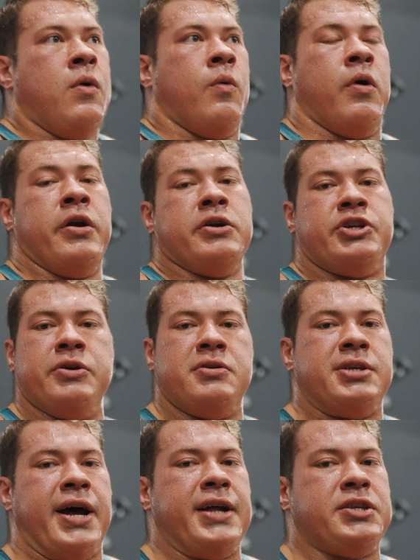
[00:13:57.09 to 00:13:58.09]
1 or 2
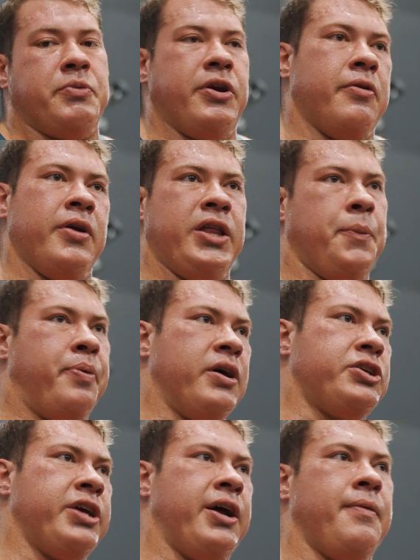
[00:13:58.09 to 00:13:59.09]
sets where you really
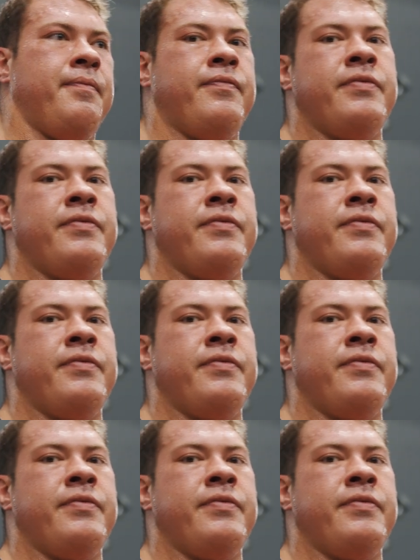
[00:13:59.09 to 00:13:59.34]
push it,